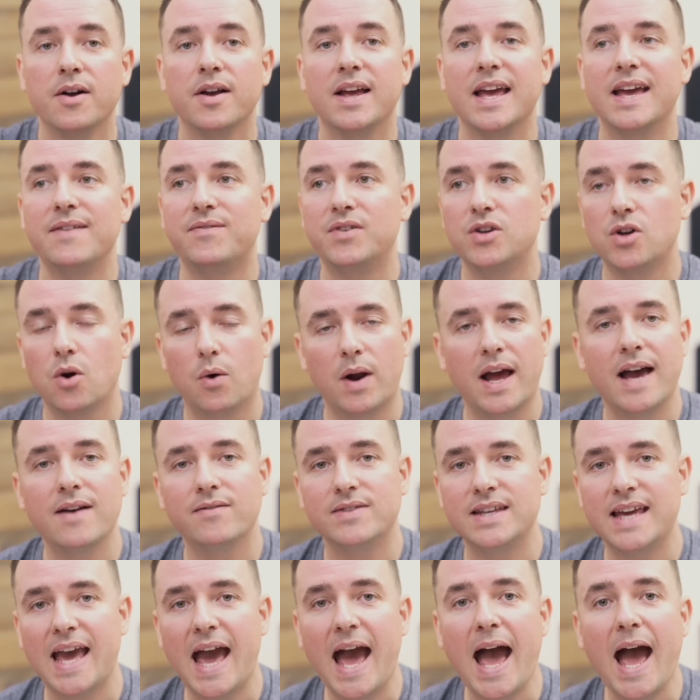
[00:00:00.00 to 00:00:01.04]
if you don't have
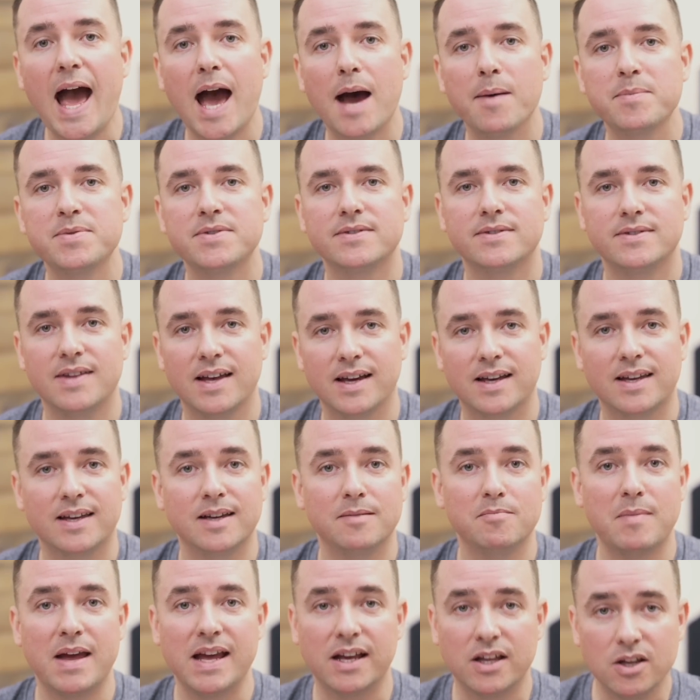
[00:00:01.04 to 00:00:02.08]
the apps that
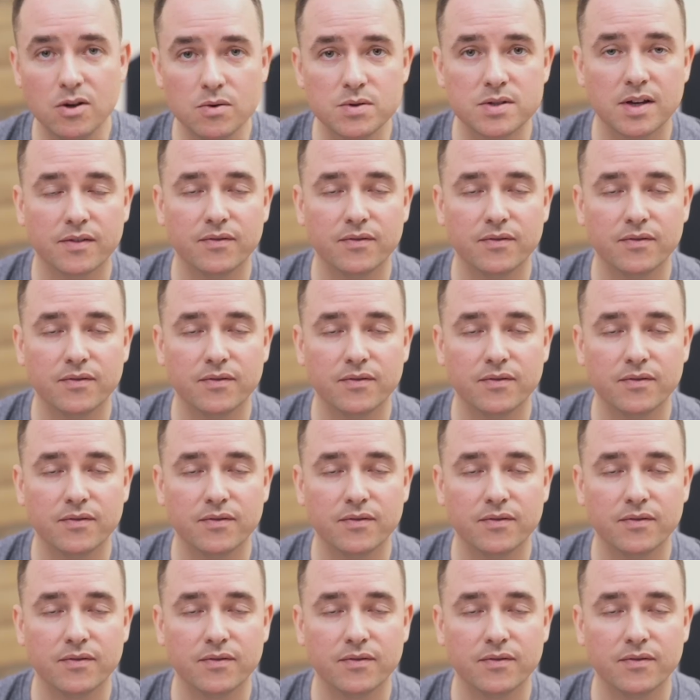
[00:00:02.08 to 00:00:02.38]
can make use